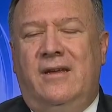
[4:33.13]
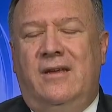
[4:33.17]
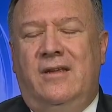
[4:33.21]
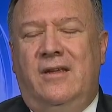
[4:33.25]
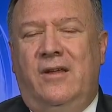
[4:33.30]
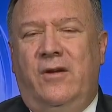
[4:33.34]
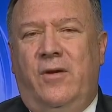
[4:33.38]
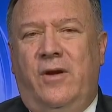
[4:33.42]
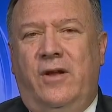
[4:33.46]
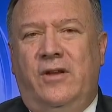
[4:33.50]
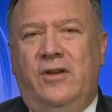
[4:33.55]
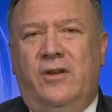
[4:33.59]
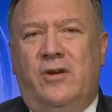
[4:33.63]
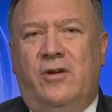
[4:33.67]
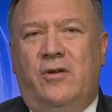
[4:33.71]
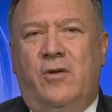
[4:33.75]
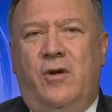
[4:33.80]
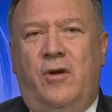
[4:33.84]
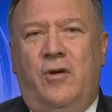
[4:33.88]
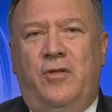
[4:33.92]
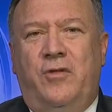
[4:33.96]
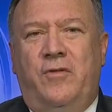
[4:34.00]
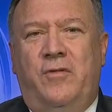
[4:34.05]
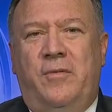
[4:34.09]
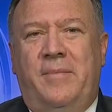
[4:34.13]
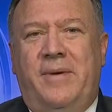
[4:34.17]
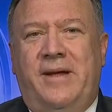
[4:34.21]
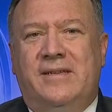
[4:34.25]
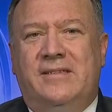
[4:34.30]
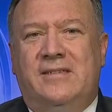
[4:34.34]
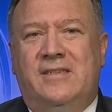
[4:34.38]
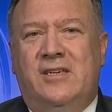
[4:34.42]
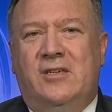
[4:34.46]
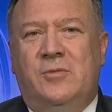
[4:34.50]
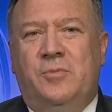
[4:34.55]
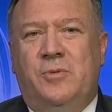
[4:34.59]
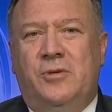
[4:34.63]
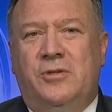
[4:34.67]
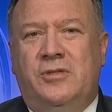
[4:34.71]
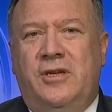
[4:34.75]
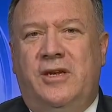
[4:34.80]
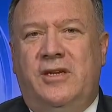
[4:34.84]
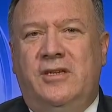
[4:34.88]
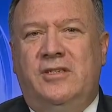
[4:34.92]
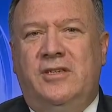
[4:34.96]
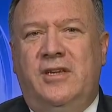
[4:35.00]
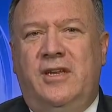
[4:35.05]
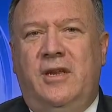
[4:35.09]
year-on-year growth of about 6%
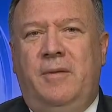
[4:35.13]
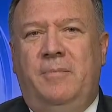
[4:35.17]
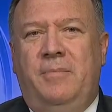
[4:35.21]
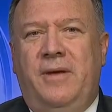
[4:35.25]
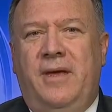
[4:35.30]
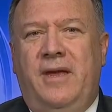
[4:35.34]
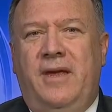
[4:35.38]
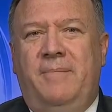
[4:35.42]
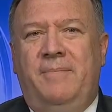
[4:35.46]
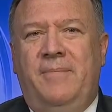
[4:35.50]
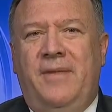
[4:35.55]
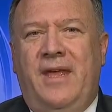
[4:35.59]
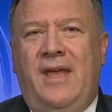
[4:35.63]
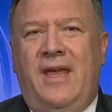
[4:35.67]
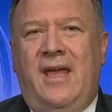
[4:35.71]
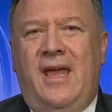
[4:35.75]
GDP,